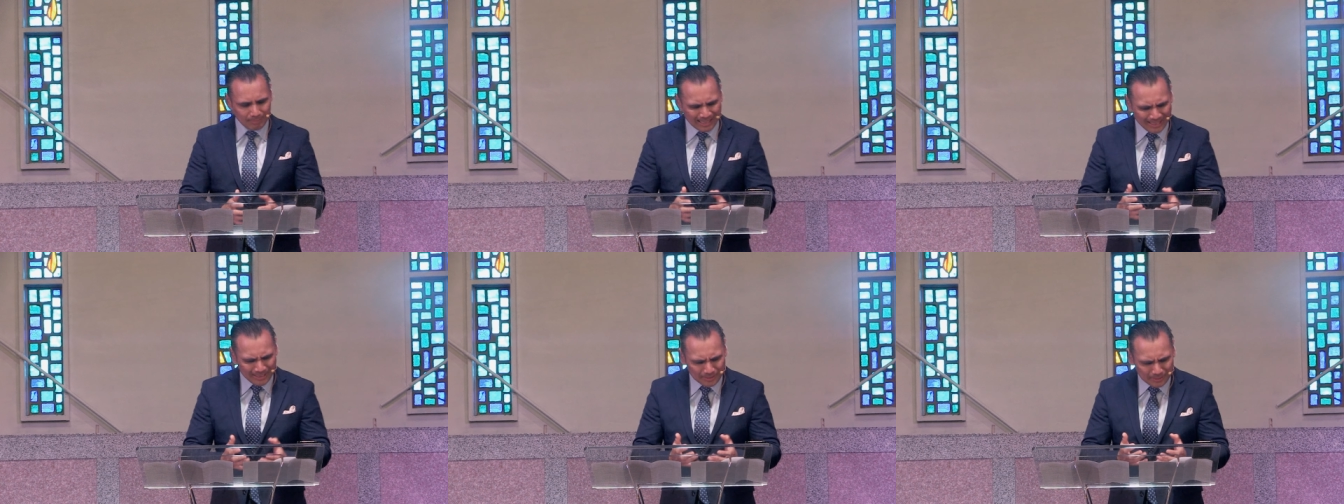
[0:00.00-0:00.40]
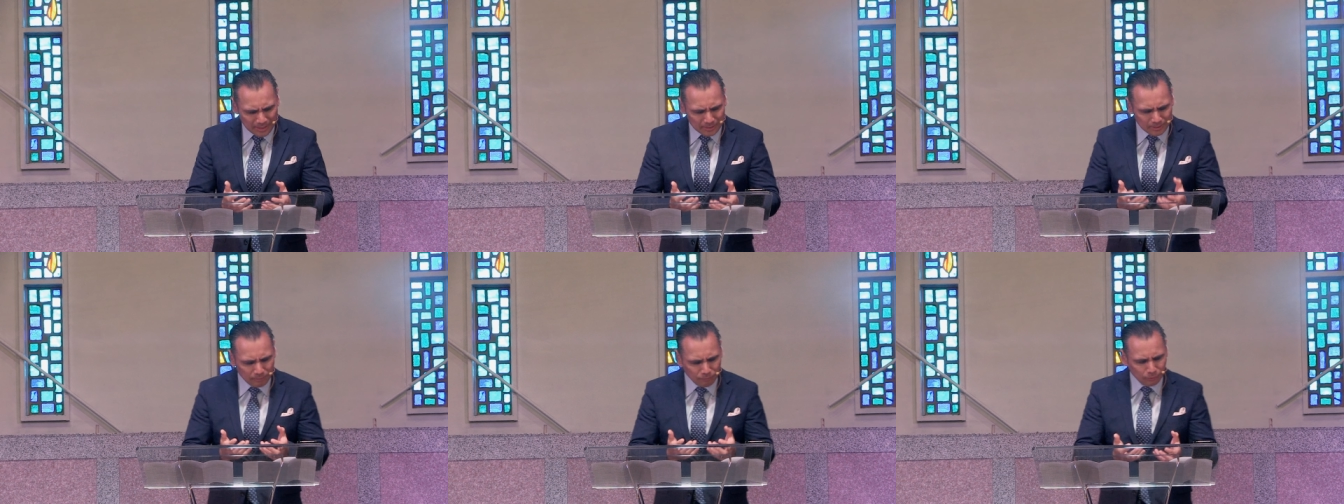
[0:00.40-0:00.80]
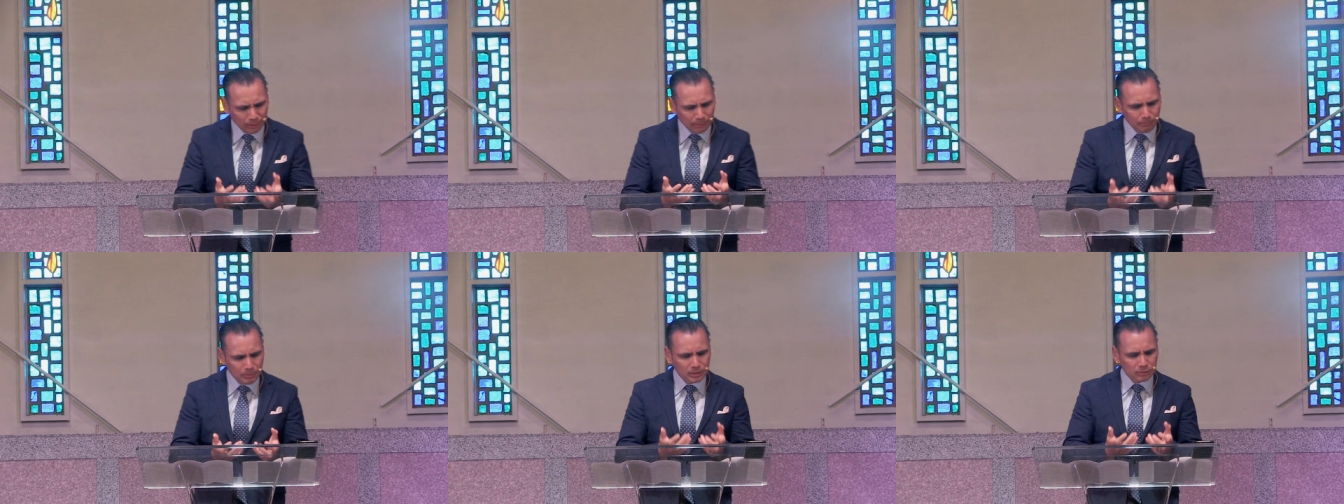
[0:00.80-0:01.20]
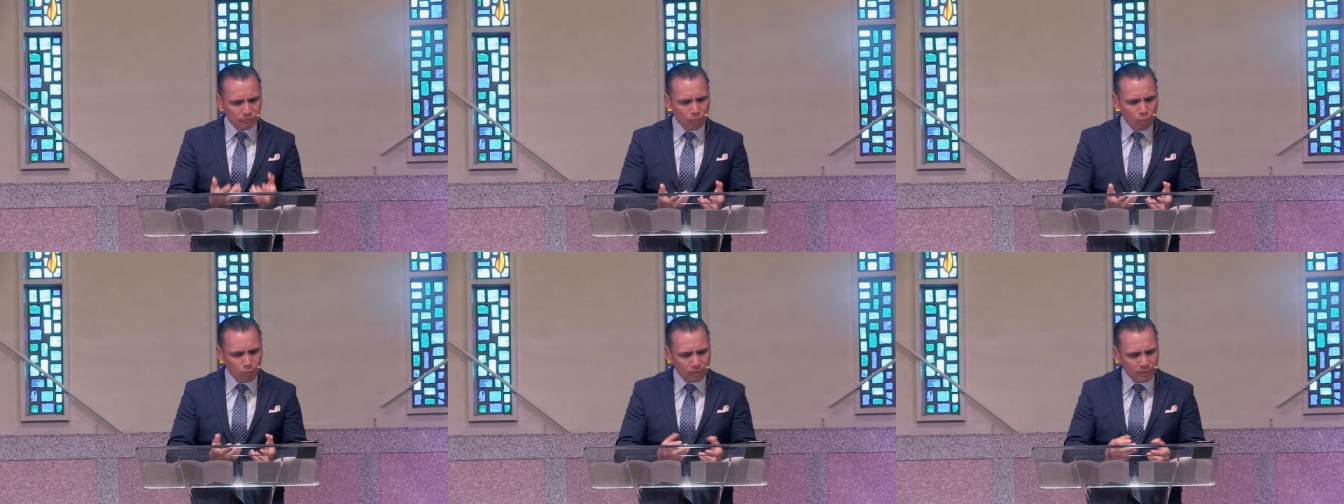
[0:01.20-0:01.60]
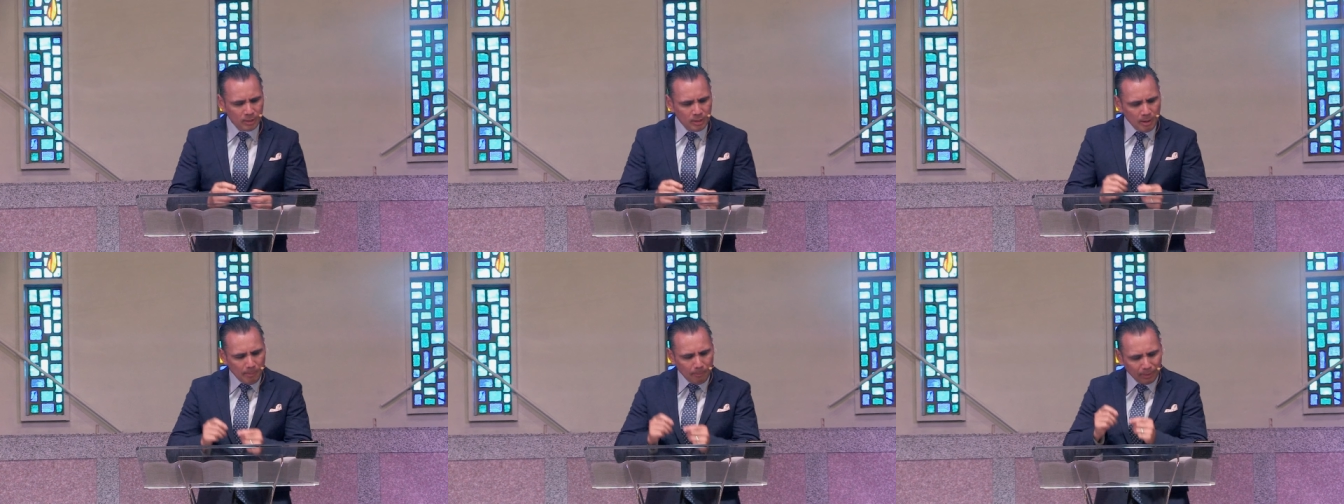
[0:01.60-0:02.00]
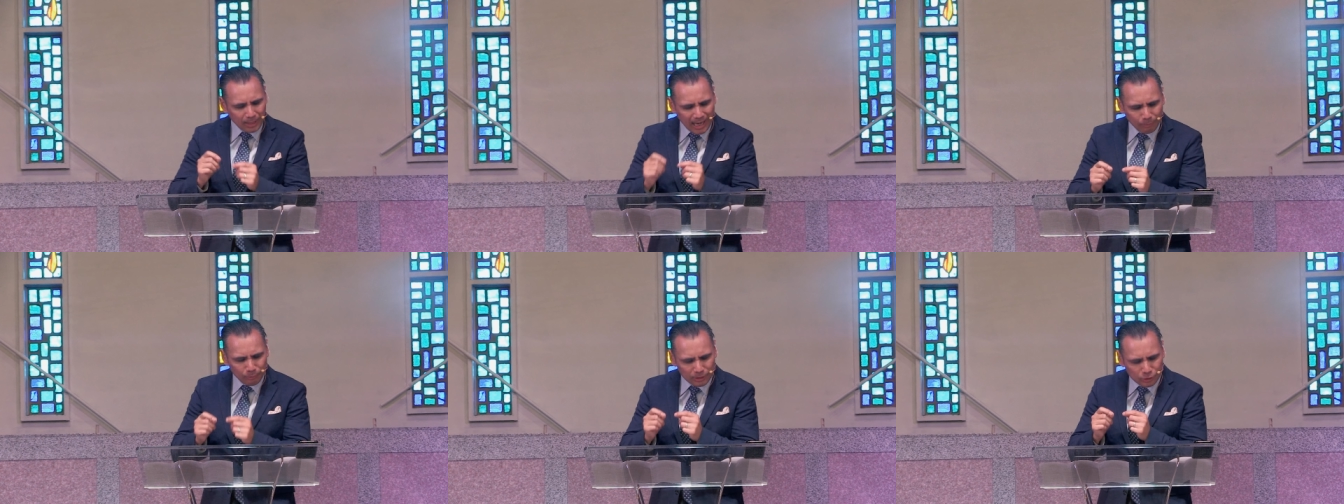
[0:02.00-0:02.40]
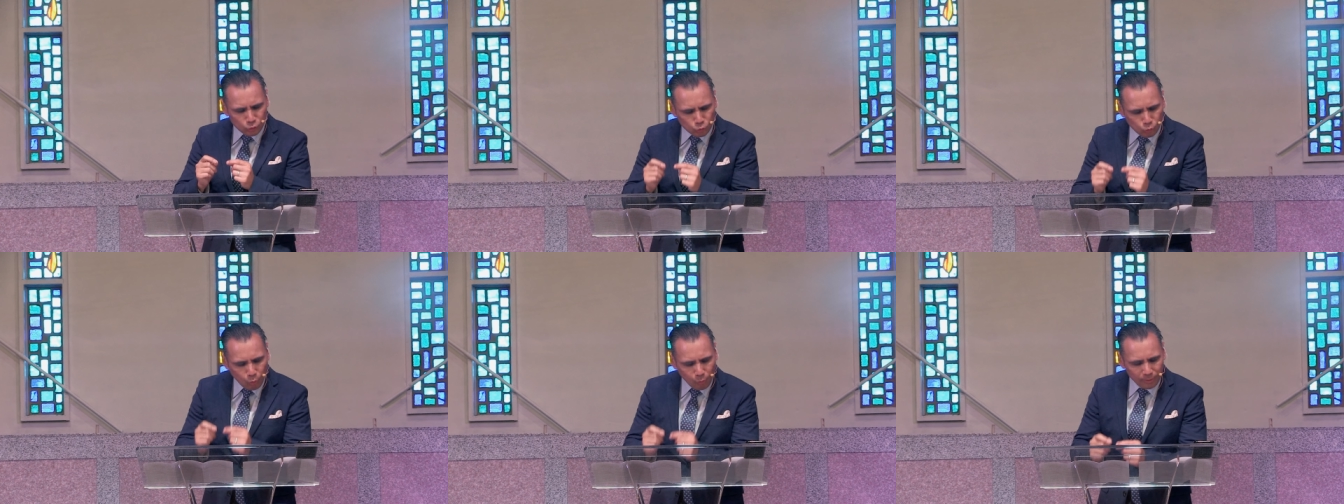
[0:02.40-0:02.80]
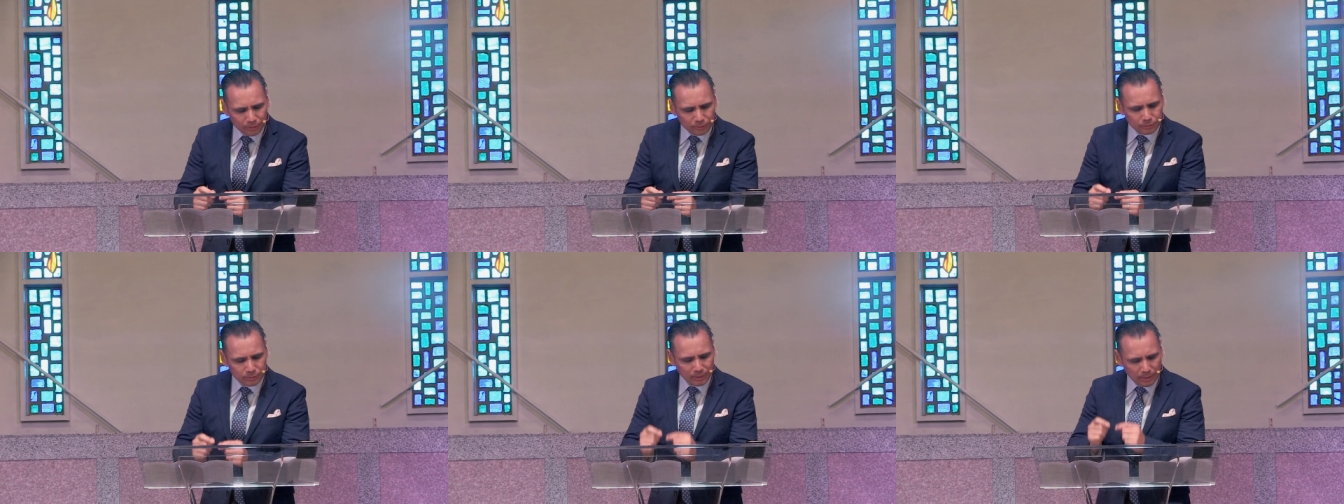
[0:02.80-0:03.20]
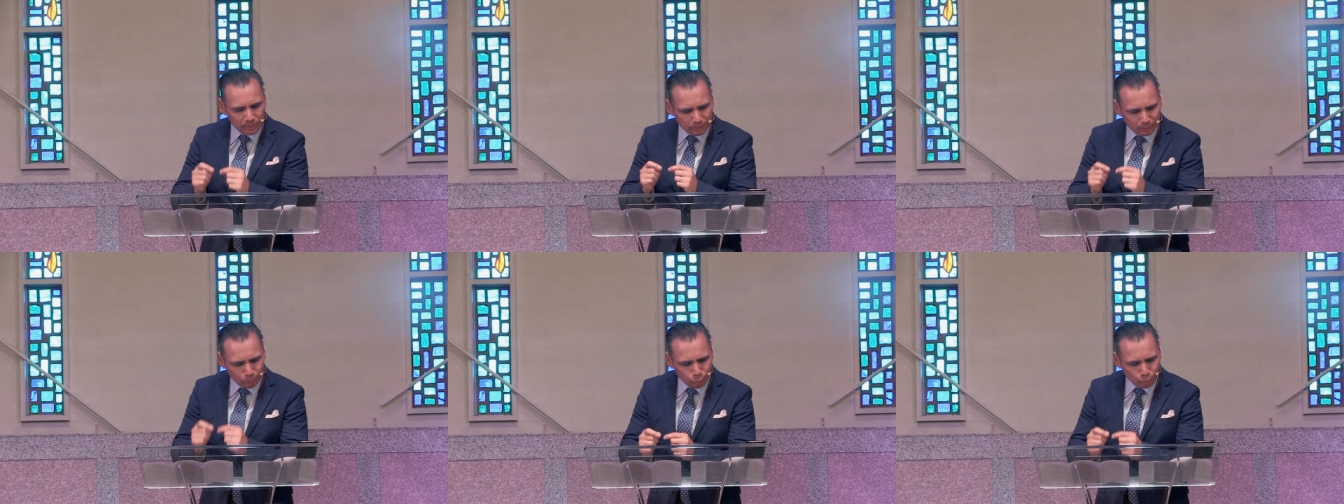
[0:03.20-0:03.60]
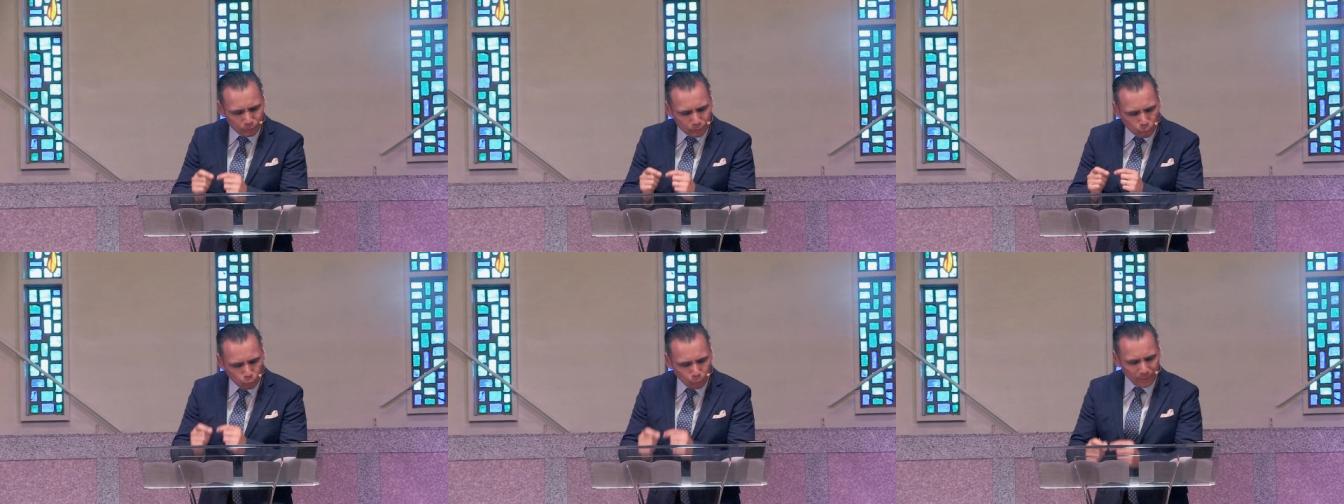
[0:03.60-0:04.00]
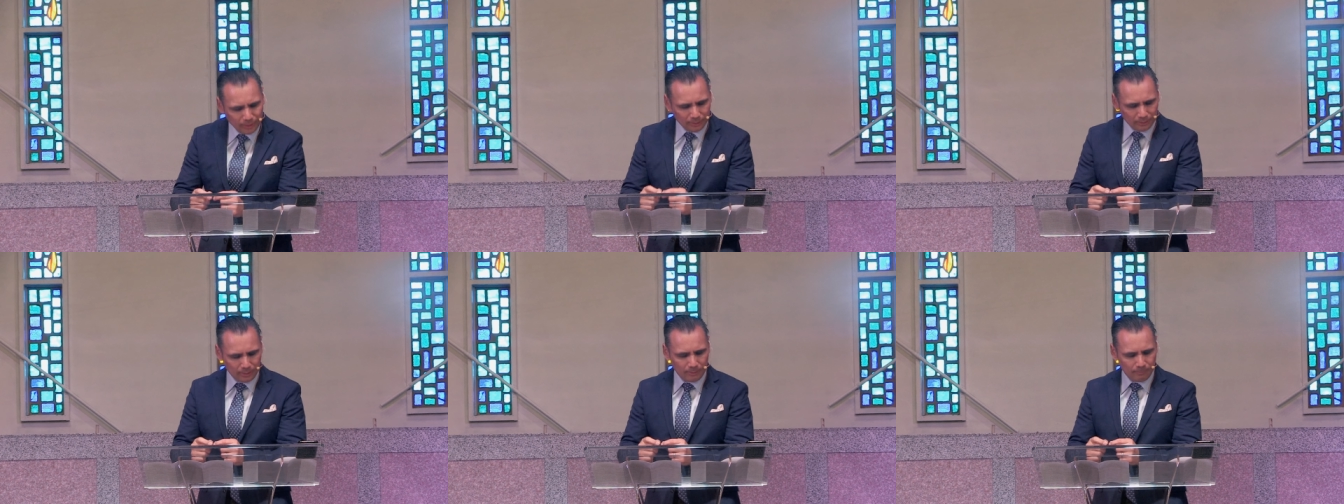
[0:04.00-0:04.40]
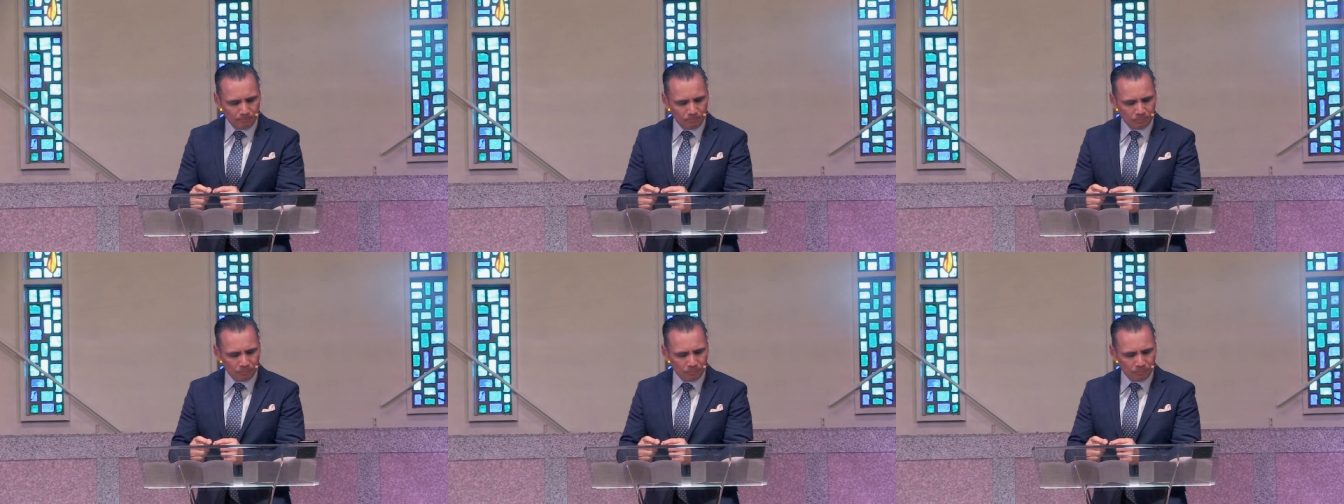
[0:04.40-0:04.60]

He says in Philippians 4 But I rejoiced in the Lord greatly